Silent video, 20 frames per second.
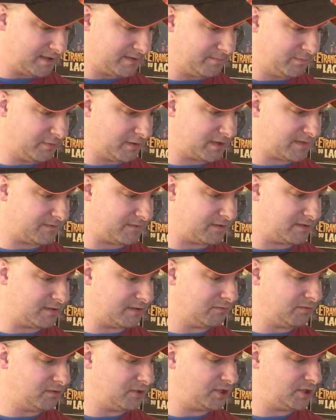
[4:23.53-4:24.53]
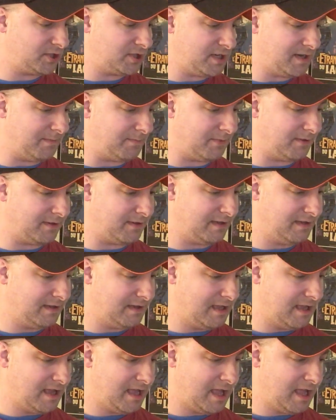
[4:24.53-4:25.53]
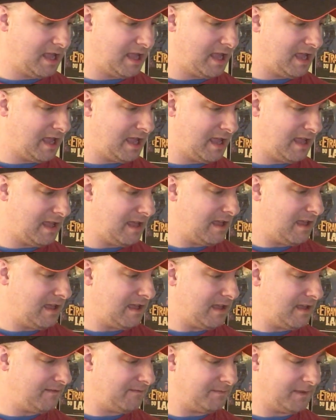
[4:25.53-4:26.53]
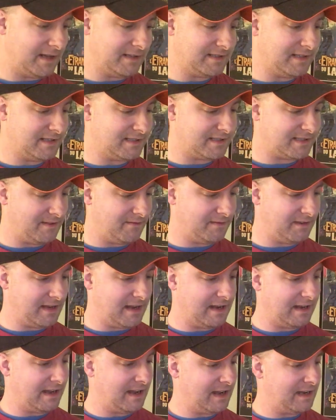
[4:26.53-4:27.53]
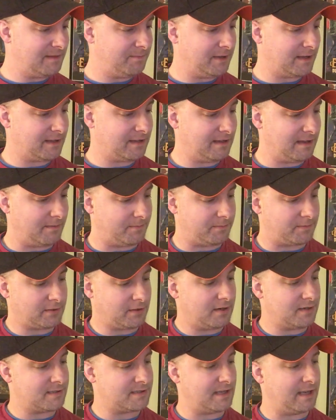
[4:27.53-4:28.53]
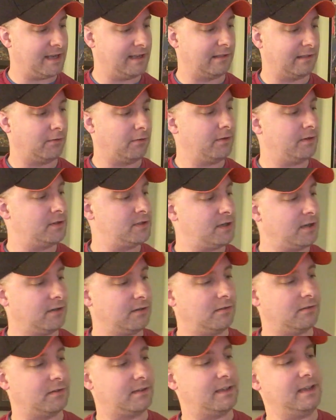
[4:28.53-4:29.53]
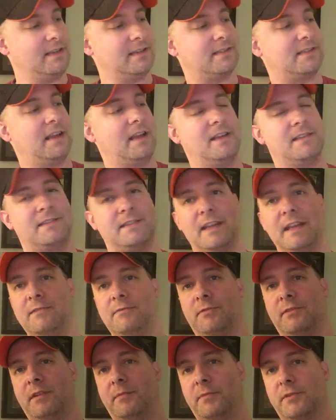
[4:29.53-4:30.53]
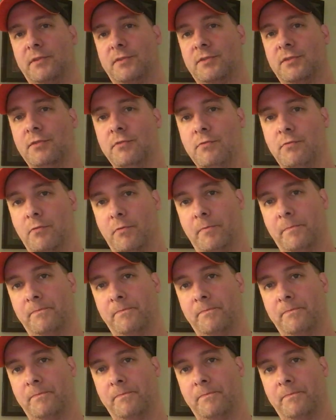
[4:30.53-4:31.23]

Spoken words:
books for so cheap, from 1978, I had to pick it up. Tarzan, Lord of the Jungle, King Size Annual number 2.